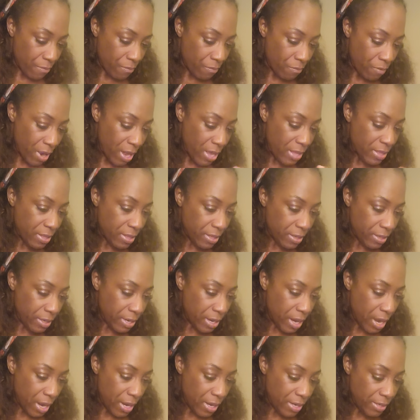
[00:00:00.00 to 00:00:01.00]
why the
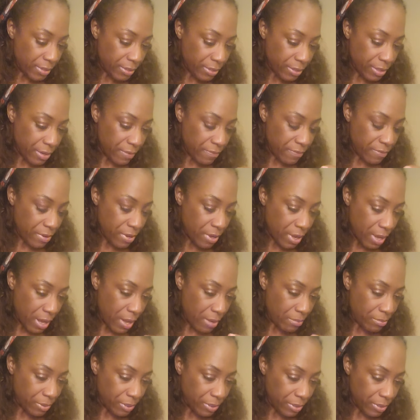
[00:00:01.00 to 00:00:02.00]
Knight of
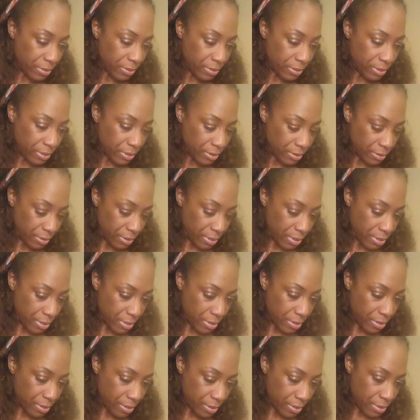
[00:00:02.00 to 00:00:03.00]
Goblets is
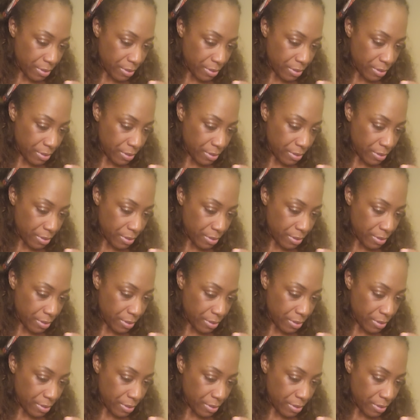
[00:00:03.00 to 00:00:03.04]
here.